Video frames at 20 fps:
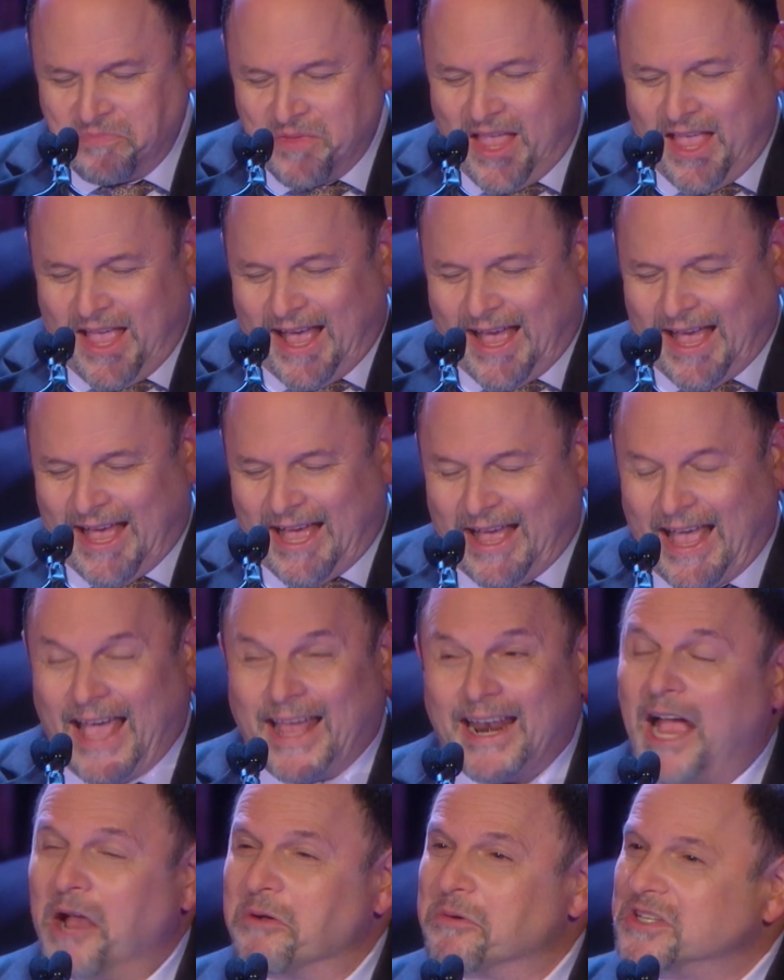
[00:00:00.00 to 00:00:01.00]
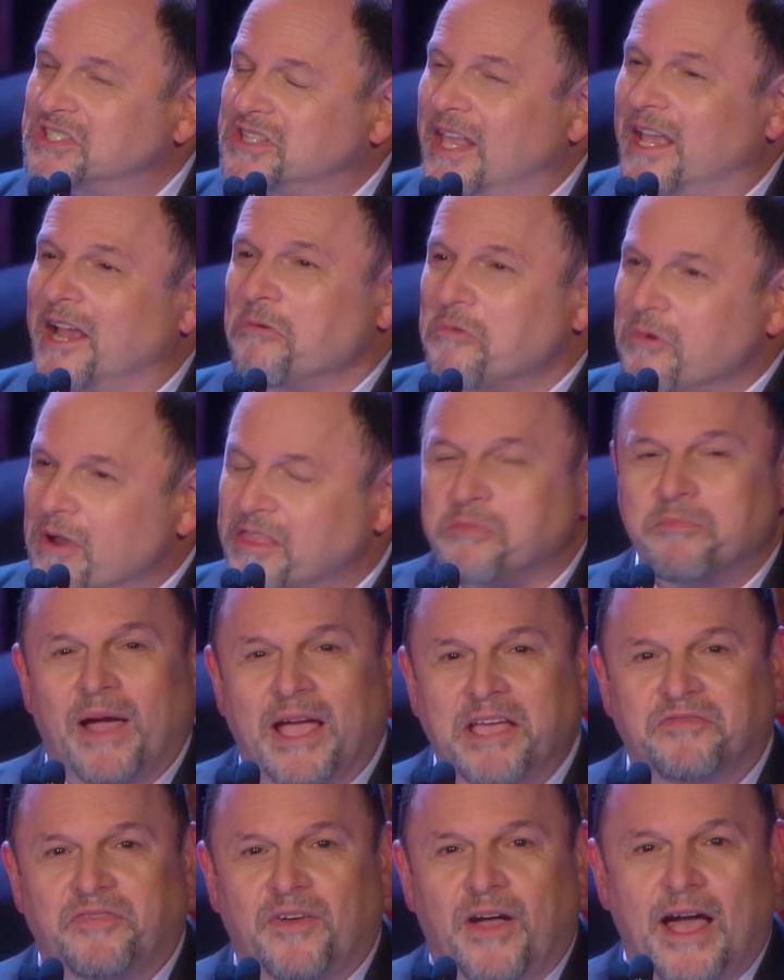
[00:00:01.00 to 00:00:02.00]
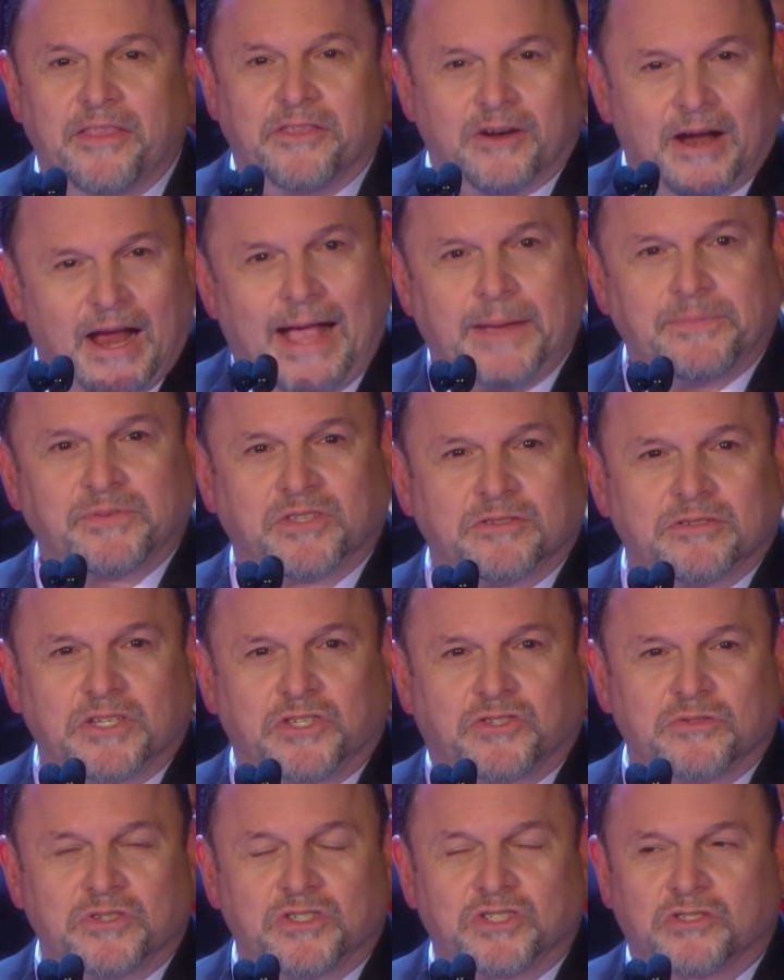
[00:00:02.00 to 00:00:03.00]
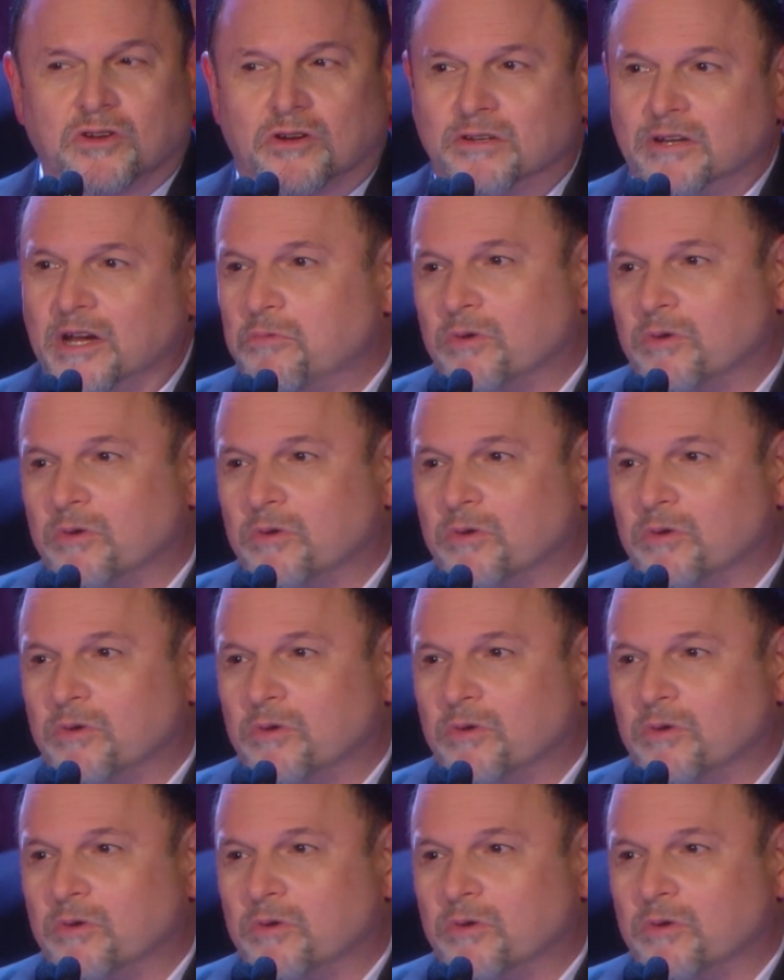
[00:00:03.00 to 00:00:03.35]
And I was there with my father, absolutely true story,